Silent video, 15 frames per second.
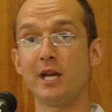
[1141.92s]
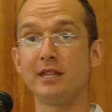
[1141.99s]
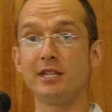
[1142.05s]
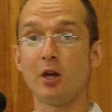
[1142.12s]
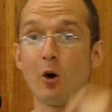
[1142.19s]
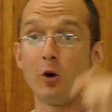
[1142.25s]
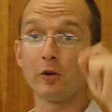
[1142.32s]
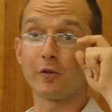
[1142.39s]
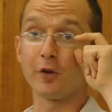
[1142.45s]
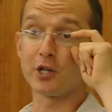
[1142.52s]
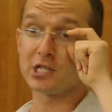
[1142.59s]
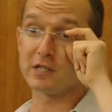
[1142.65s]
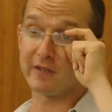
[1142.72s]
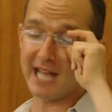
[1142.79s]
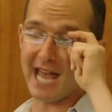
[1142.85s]
in the old
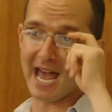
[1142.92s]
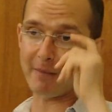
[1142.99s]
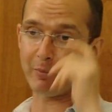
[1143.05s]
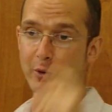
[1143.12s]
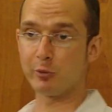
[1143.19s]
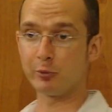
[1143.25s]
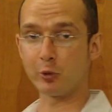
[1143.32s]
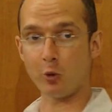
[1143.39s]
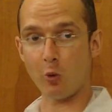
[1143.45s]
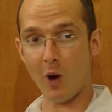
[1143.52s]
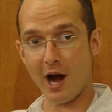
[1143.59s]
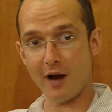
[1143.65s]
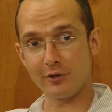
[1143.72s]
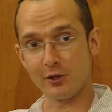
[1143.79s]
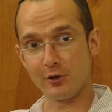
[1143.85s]
version of the app, we would
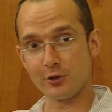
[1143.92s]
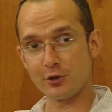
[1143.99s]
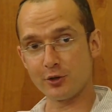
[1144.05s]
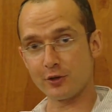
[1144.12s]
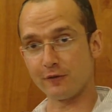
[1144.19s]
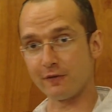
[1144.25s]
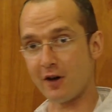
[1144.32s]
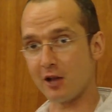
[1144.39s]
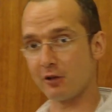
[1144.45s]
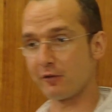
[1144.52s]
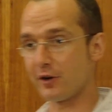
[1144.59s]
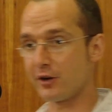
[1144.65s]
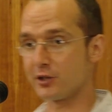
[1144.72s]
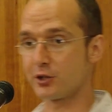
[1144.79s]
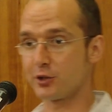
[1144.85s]
require the user to follow a
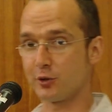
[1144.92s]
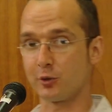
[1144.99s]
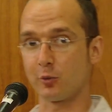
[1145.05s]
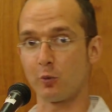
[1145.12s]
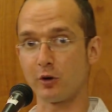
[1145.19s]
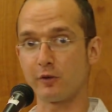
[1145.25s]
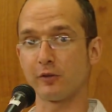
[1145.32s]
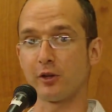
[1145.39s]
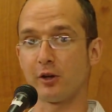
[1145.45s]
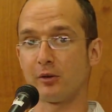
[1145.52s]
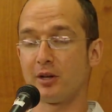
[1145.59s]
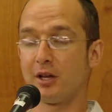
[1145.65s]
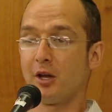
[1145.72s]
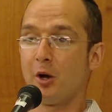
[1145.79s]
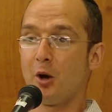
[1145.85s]
very certain workflow.
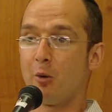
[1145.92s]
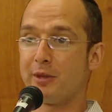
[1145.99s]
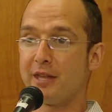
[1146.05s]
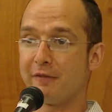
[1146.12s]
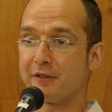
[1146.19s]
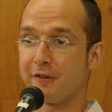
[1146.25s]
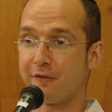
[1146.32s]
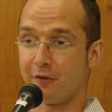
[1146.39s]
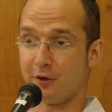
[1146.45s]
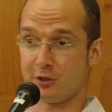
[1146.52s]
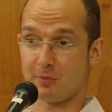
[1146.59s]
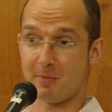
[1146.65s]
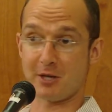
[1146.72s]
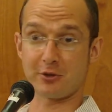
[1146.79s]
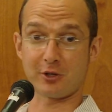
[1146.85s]
We'd have to
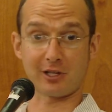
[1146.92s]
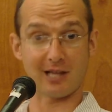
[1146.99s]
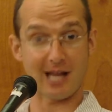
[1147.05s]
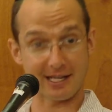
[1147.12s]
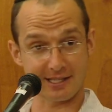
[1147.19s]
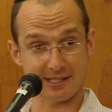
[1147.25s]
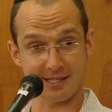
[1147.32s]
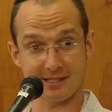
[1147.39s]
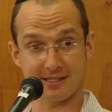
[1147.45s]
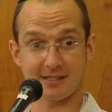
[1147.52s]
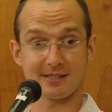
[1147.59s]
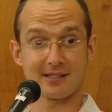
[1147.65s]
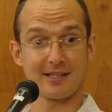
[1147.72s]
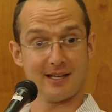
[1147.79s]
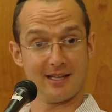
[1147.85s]
first make sure the client
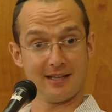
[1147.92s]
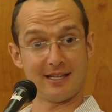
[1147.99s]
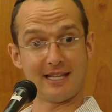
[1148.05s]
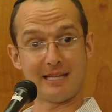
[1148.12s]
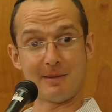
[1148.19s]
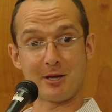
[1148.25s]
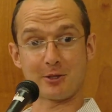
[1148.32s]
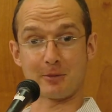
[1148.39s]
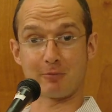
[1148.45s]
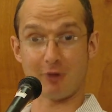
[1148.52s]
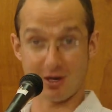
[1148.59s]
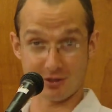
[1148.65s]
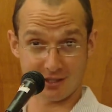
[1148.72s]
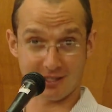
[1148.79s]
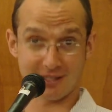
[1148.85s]
exists, then they make sure the
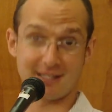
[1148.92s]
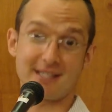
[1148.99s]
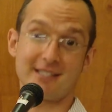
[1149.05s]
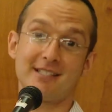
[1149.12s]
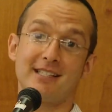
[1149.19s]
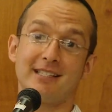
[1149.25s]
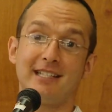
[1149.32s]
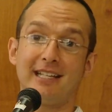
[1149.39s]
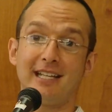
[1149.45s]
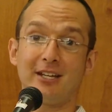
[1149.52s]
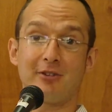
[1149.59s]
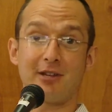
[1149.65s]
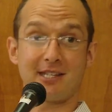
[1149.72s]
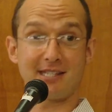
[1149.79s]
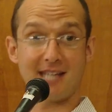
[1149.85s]
project exists, and then they
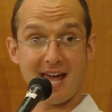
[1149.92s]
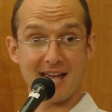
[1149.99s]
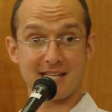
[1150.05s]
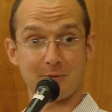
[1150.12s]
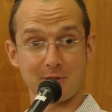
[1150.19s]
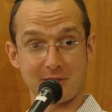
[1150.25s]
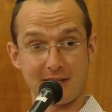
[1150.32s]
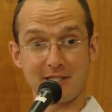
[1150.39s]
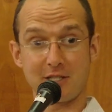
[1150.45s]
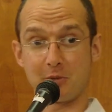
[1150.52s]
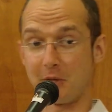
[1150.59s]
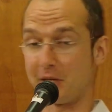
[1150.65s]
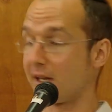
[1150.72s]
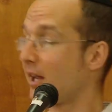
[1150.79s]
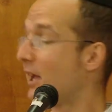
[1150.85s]
can create the task, which links to
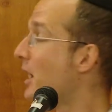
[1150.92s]
it.